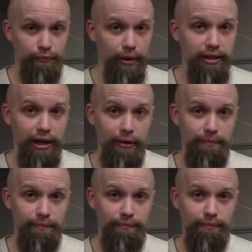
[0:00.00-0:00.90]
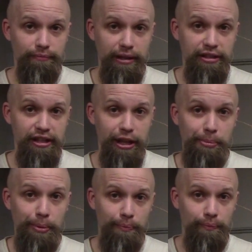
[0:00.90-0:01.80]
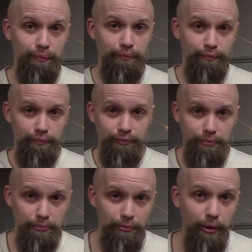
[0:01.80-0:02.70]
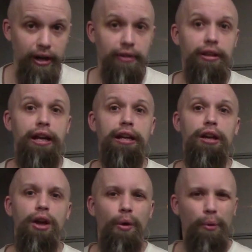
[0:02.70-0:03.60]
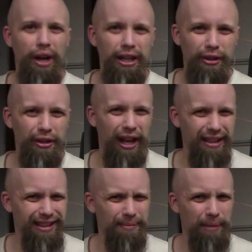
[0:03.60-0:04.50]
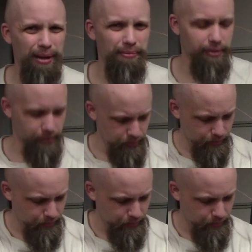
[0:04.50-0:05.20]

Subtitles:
Right there. Edge of the elbow. Right in line. When I learned, I think mine was